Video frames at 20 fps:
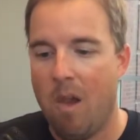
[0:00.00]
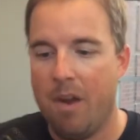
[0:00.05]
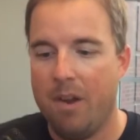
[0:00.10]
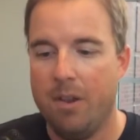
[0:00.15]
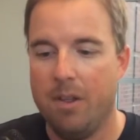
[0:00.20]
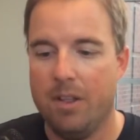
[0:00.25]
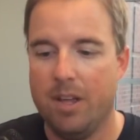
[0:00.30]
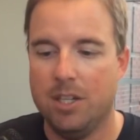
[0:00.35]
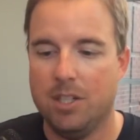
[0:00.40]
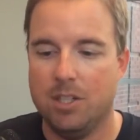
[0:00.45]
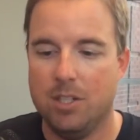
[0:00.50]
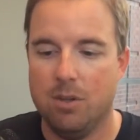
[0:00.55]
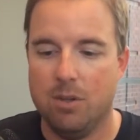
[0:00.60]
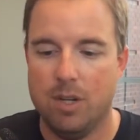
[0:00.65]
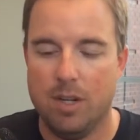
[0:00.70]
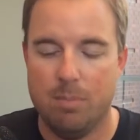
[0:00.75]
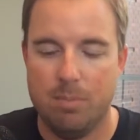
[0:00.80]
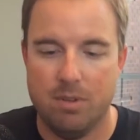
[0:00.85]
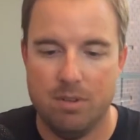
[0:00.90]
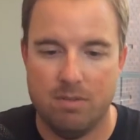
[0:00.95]
you know, that showed
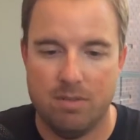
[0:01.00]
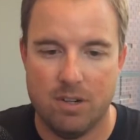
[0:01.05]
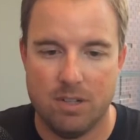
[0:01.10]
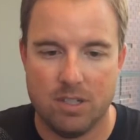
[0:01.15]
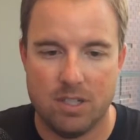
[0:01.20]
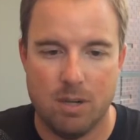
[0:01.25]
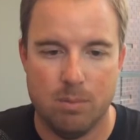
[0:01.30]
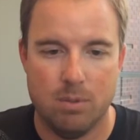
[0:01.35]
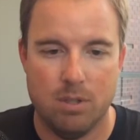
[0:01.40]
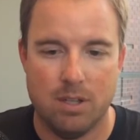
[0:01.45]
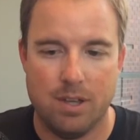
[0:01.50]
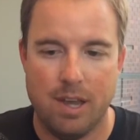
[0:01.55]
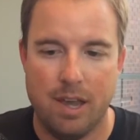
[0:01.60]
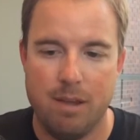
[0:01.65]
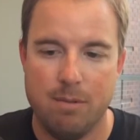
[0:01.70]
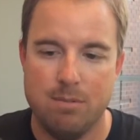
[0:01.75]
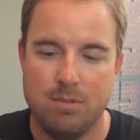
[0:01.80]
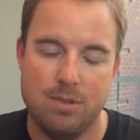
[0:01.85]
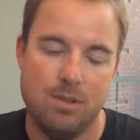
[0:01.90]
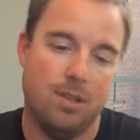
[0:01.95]
up in the first couple of
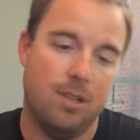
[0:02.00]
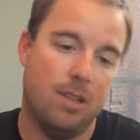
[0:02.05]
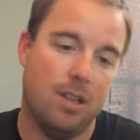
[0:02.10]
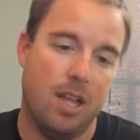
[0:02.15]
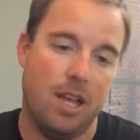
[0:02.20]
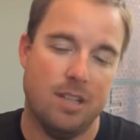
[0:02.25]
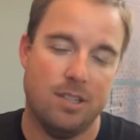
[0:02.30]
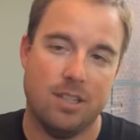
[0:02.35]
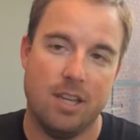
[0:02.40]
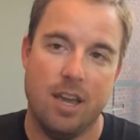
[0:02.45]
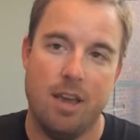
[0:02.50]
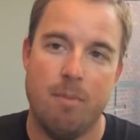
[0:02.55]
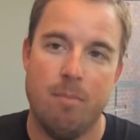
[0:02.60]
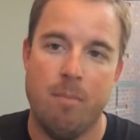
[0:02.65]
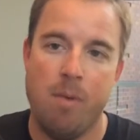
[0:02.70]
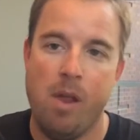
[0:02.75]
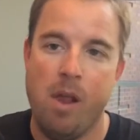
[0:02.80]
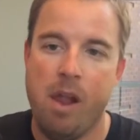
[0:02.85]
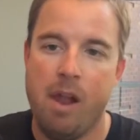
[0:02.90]
games, and then last game,